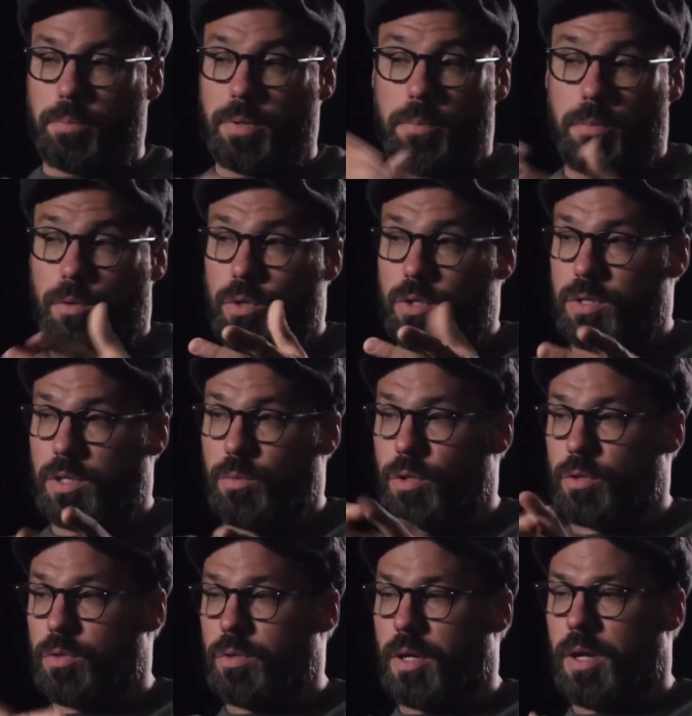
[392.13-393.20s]
people who are still
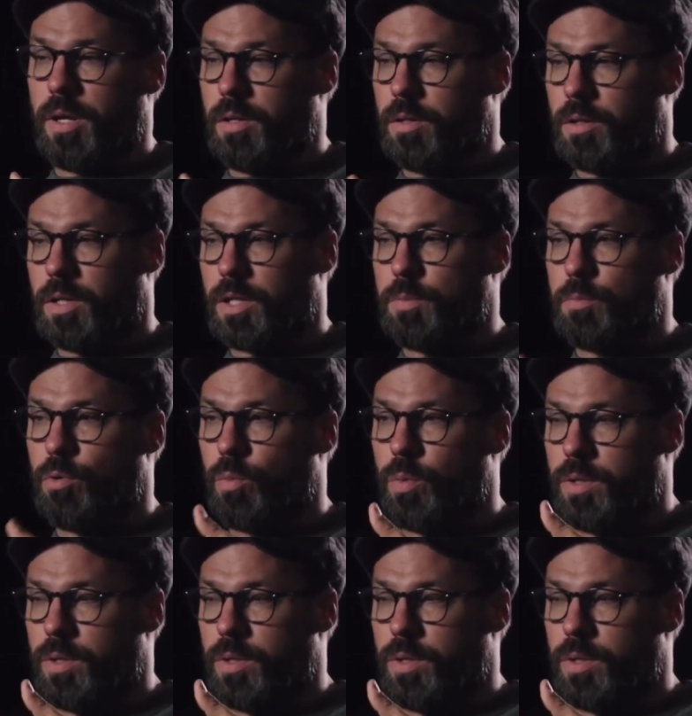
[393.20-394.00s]
work today. You know, there's Paul